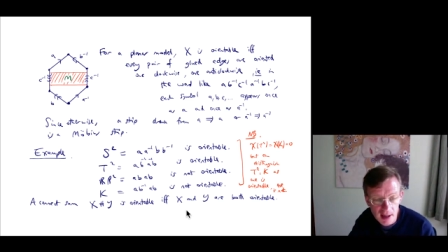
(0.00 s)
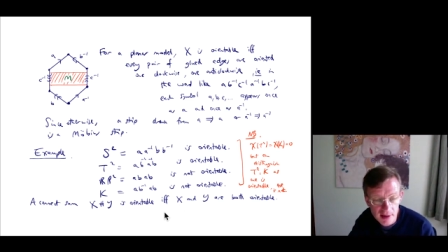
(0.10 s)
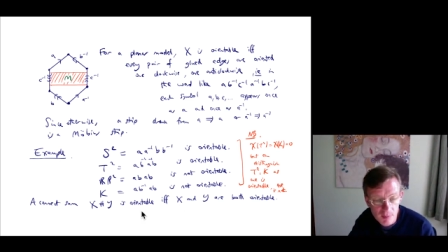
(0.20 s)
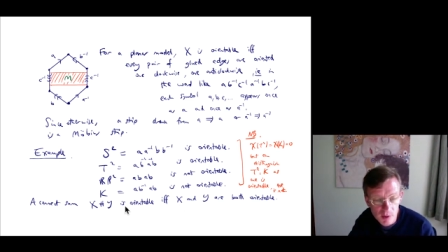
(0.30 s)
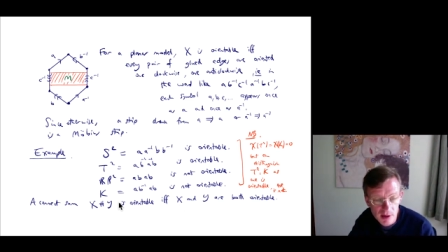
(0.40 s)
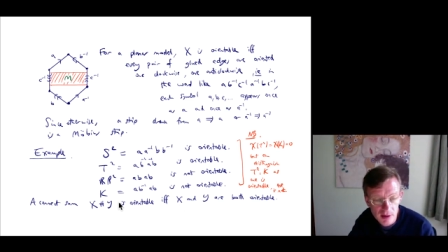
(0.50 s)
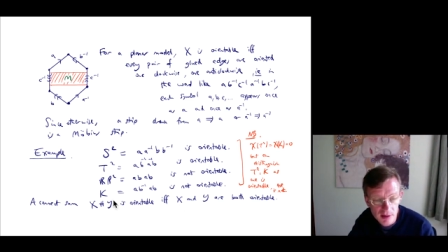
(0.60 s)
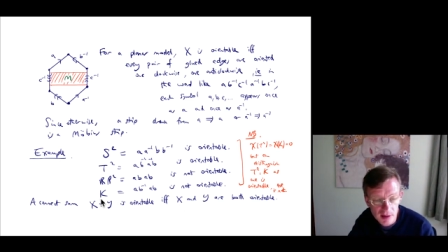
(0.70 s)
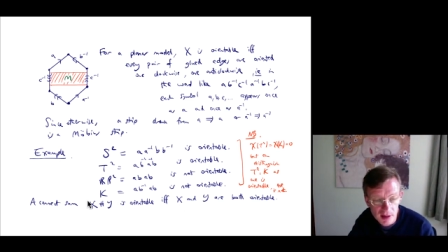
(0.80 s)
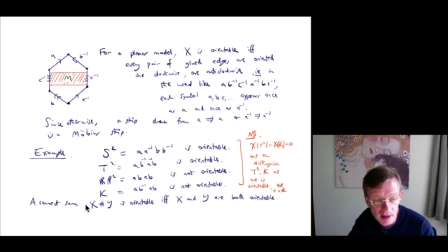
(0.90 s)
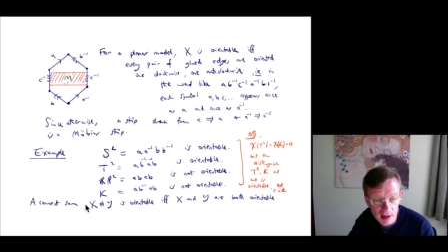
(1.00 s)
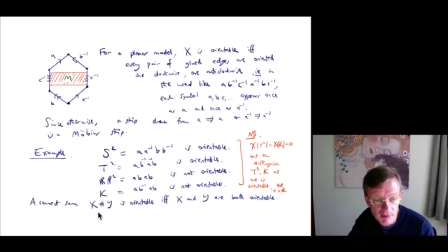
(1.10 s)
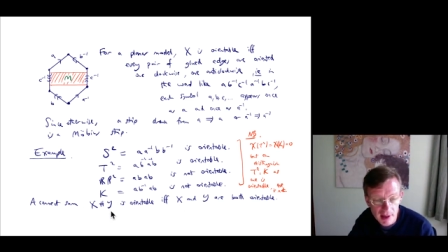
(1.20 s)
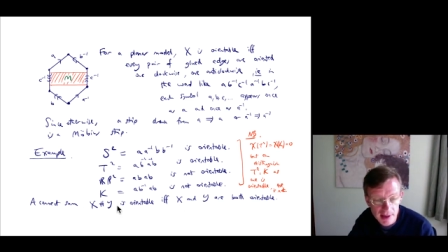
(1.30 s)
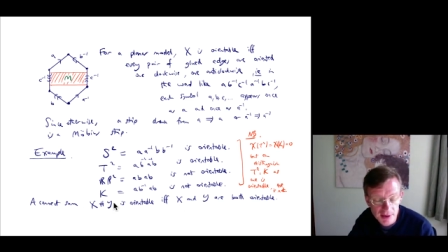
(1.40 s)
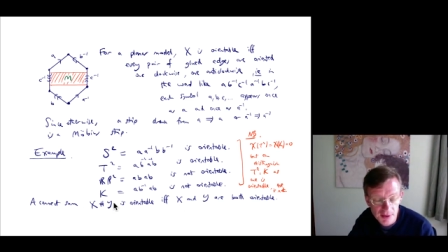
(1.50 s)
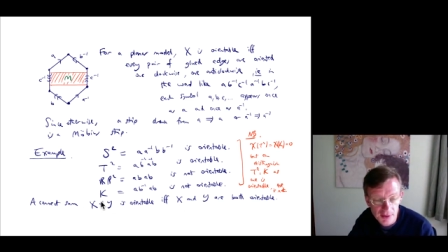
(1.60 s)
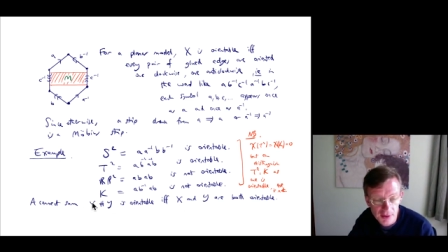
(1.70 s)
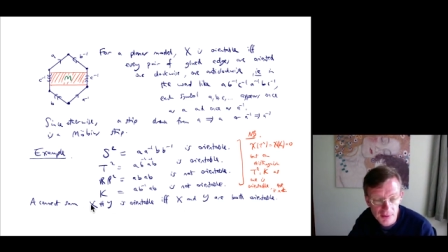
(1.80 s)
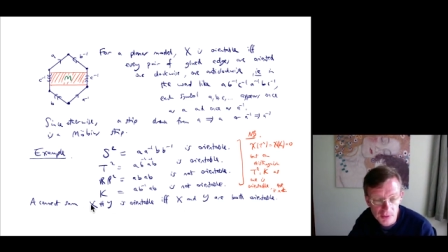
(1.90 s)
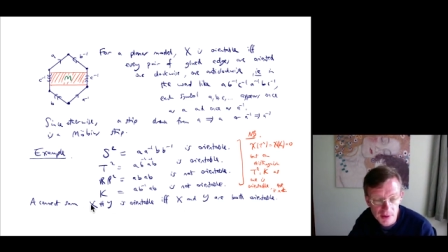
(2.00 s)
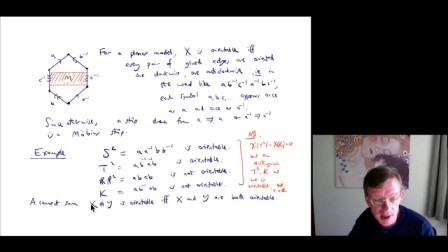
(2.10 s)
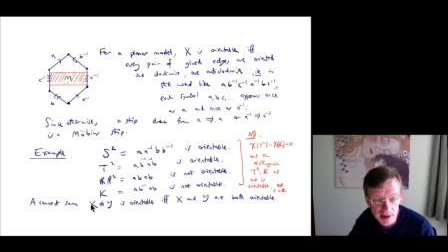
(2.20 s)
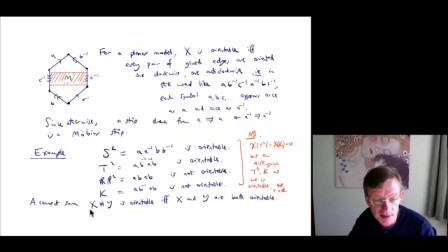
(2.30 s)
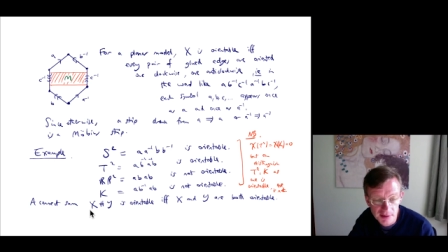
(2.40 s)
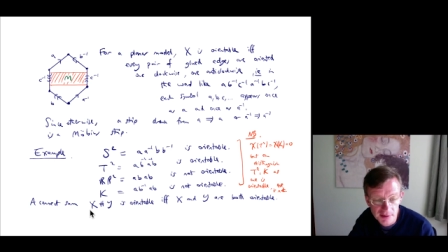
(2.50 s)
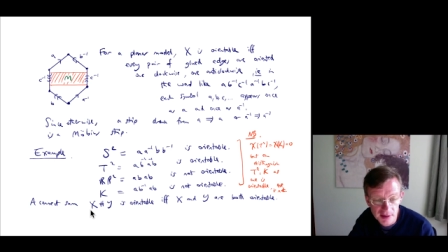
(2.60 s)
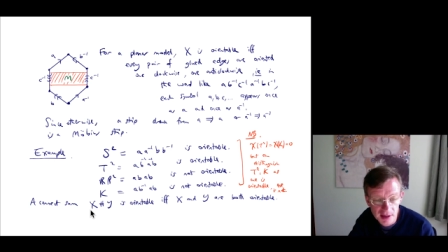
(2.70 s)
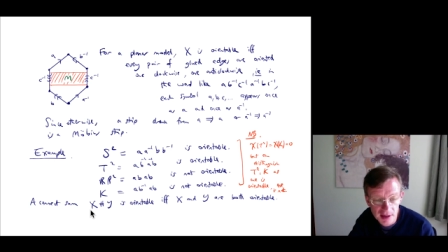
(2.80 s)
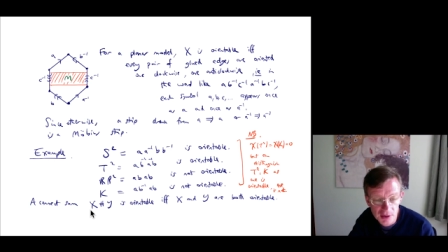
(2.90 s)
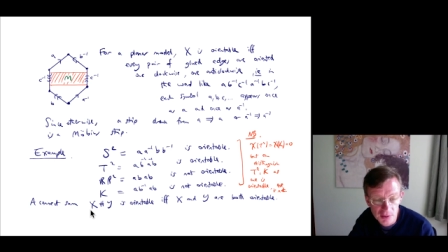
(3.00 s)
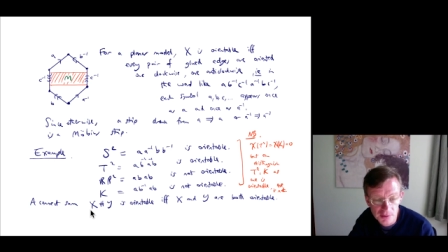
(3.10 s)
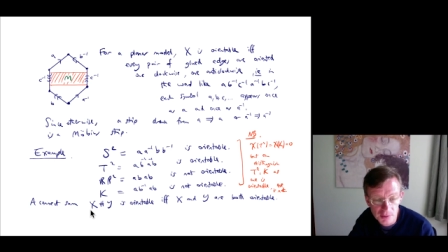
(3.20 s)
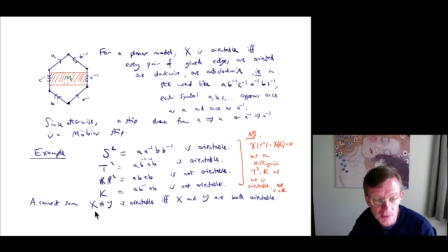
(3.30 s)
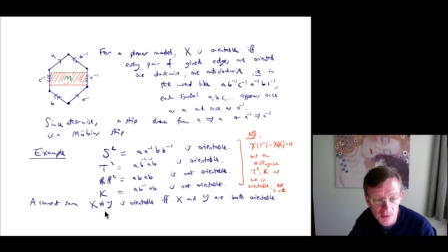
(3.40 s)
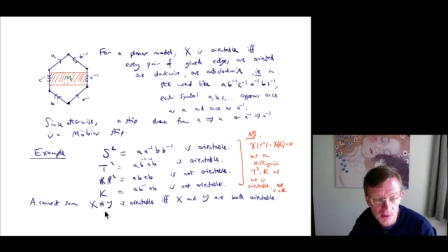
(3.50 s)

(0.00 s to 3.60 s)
and then we can arrange that those orientations induce